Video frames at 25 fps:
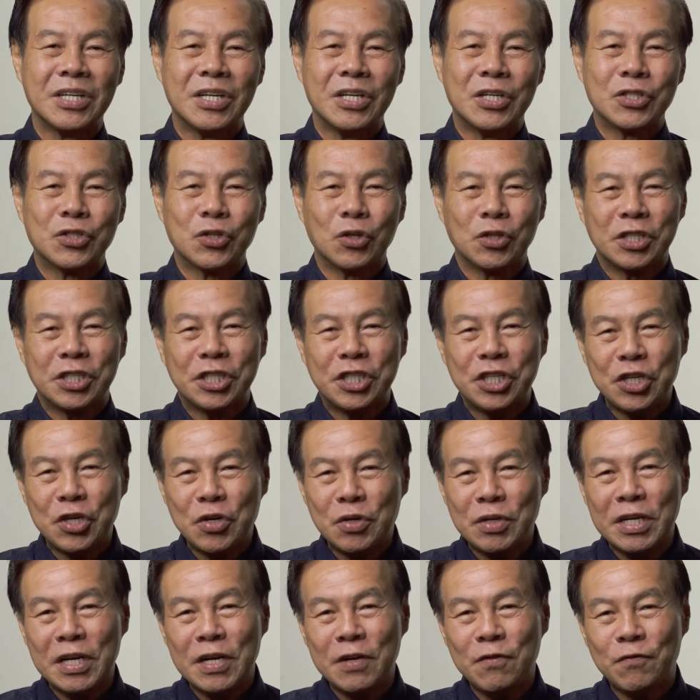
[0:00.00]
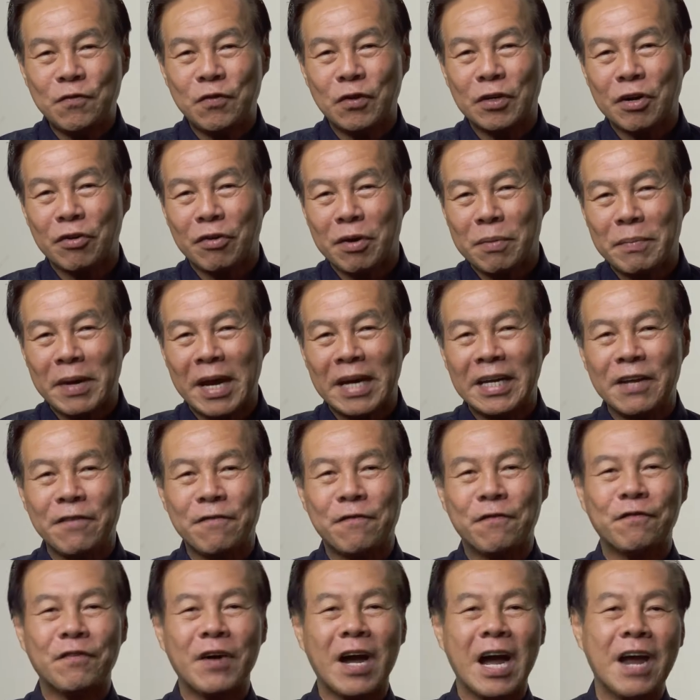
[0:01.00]
So tune in for the remaining
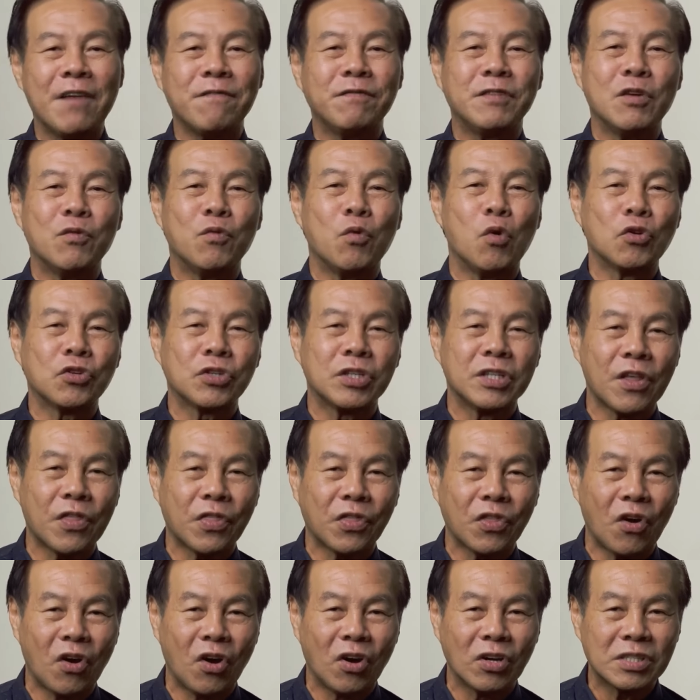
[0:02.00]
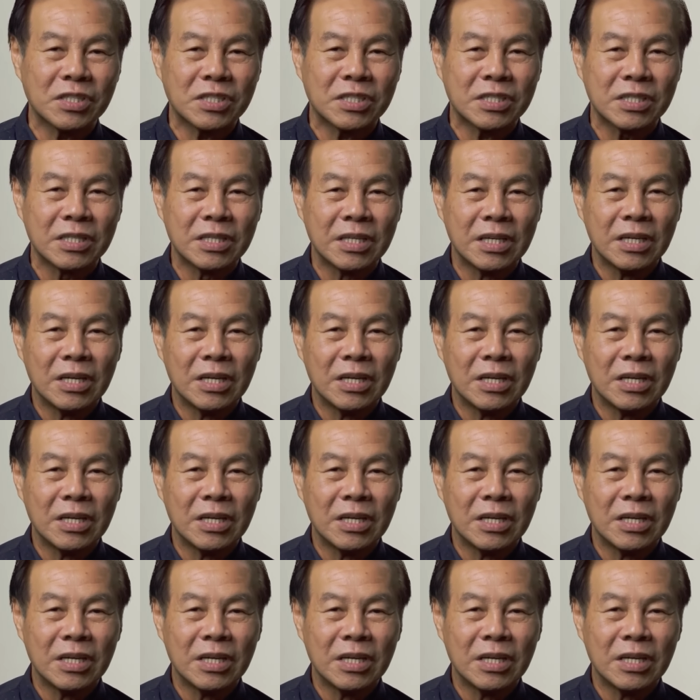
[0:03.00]
five devotional thoughts,